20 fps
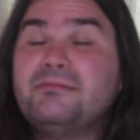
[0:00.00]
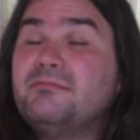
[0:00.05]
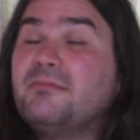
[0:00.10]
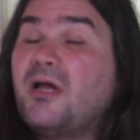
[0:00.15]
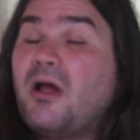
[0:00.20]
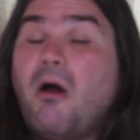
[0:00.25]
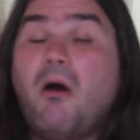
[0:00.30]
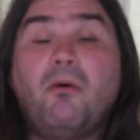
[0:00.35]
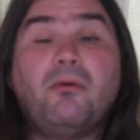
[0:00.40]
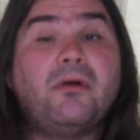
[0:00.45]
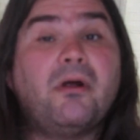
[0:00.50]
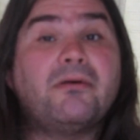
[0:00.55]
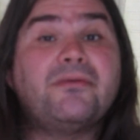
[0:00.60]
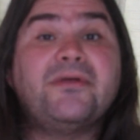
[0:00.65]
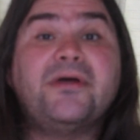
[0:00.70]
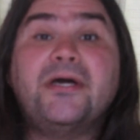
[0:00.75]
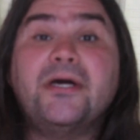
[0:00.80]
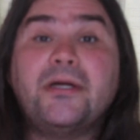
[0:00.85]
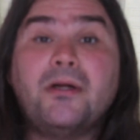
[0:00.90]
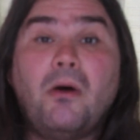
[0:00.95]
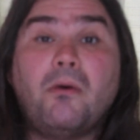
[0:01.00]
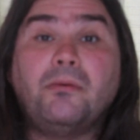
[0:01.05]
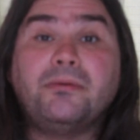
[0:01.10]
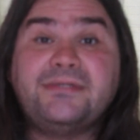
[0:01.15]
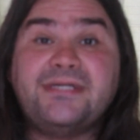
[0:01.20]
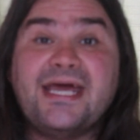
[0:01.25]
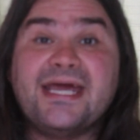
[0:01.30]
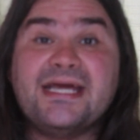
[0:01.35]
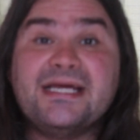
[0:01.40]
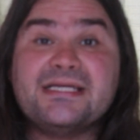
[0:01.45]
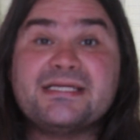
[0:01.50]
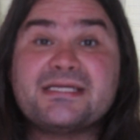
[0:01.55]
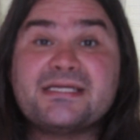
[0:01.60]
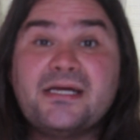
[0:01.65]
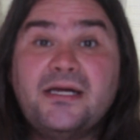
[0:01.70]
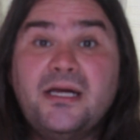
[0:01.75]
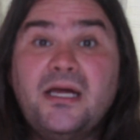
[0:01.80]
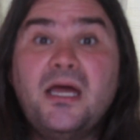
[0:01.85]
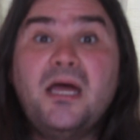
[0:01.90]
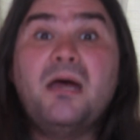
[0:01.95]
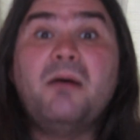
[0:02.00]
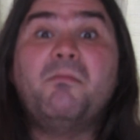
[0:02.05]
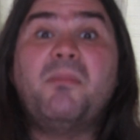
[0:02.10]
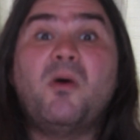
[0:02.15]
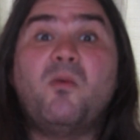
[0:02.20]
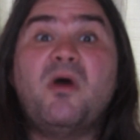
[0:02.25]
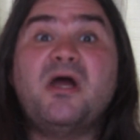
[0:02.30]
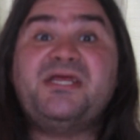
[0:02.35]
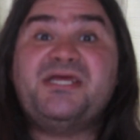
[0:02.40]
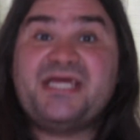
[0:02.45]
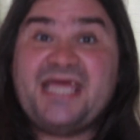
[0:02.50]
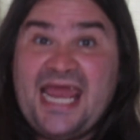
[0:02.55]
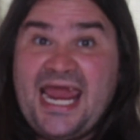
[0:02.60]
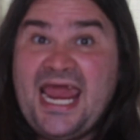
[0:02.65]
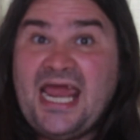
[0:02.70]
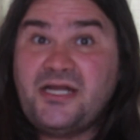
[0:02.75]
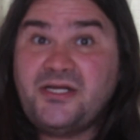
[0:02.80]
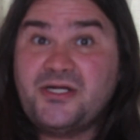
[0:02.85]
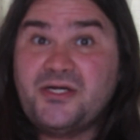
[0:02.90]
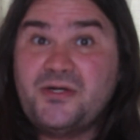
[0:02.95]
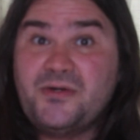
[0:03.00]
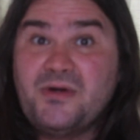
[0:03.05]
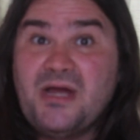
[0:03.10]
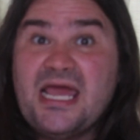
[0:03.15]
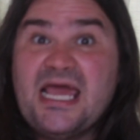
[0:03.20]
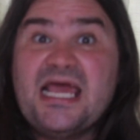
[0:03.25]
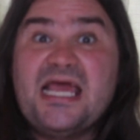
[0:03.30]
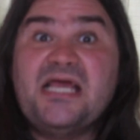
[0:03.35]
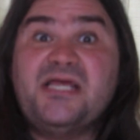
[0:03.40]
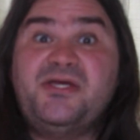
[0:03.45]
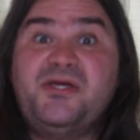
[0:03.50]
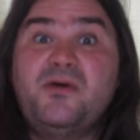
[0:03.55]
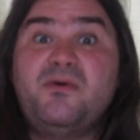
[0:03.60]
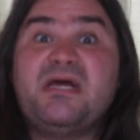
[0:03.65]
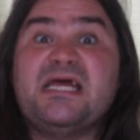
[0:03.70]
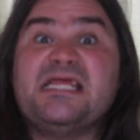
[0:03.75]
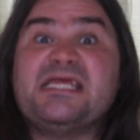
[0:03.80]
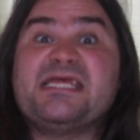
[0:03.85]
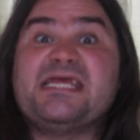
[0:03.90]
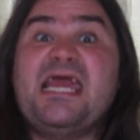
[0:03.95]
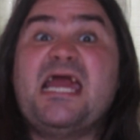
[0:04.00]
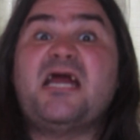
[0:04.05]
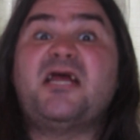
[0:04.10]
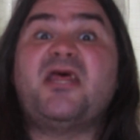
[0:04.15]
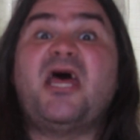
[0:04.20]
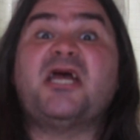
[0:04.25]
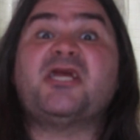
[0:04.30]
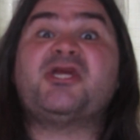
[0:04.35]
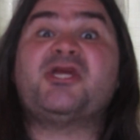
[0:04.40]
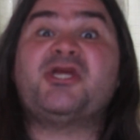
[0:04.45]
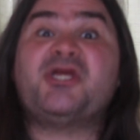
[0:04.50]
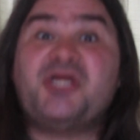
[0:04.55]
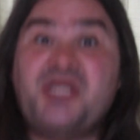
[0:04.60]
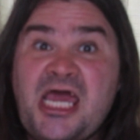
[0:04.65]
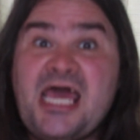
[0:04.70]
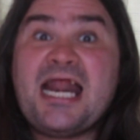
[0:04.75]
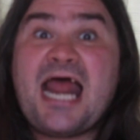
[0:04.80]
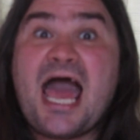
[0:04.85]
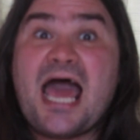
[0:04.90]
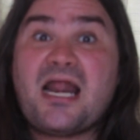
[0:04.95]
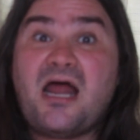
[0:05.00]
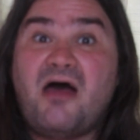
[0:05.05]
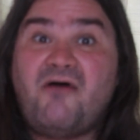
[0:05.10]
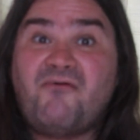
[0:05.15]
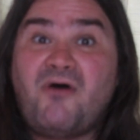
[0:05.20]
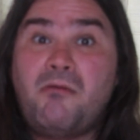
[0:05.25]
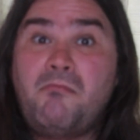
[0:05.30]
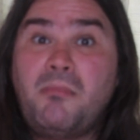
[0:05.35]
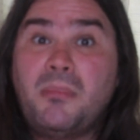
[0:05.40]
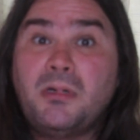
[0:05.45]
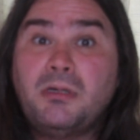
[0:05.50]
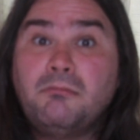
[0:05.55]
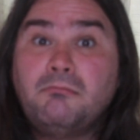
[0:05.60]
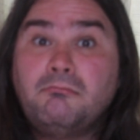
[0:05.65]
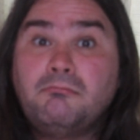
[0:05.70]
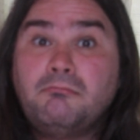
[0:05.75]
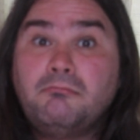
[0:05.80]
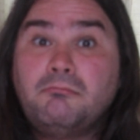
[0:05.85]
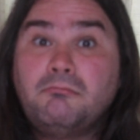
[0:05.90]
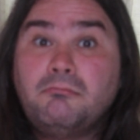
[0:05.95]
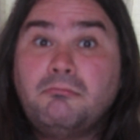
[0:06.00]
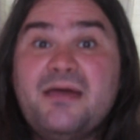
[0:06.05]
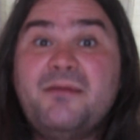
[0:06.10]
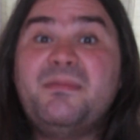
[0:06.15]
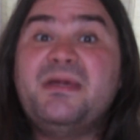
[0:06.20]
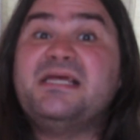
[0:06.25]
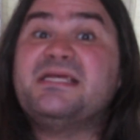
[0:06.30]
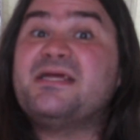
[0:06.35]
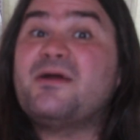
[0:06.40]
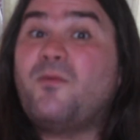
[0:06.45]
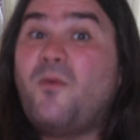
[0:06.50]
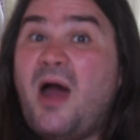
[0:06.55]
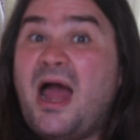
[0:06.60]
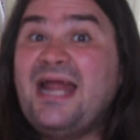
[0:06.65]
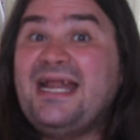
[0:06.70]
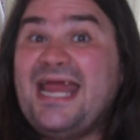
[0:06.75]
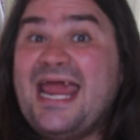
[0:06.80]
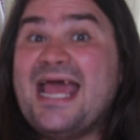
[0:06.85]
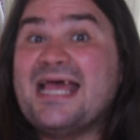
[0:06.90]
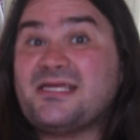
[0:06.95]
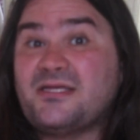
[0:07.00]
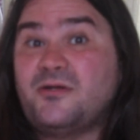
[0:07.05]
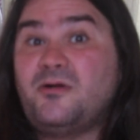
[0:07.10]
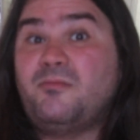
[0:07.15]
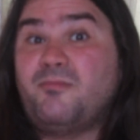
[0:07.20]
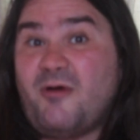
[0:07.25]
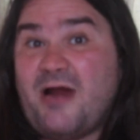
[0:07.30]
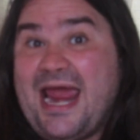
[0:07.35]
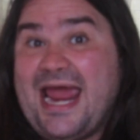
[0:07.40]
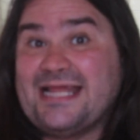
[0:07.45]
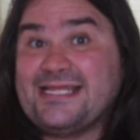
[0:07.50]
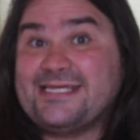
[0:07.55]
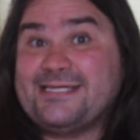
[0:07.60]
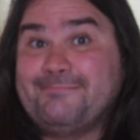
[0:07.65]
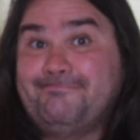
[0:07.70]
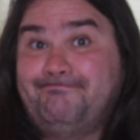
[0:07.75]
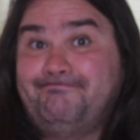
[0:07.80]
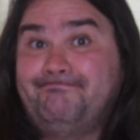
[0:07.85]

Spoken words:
Gone are the good old days. But what you can do is you can scare the shit out of them because they're whiny ass little brats.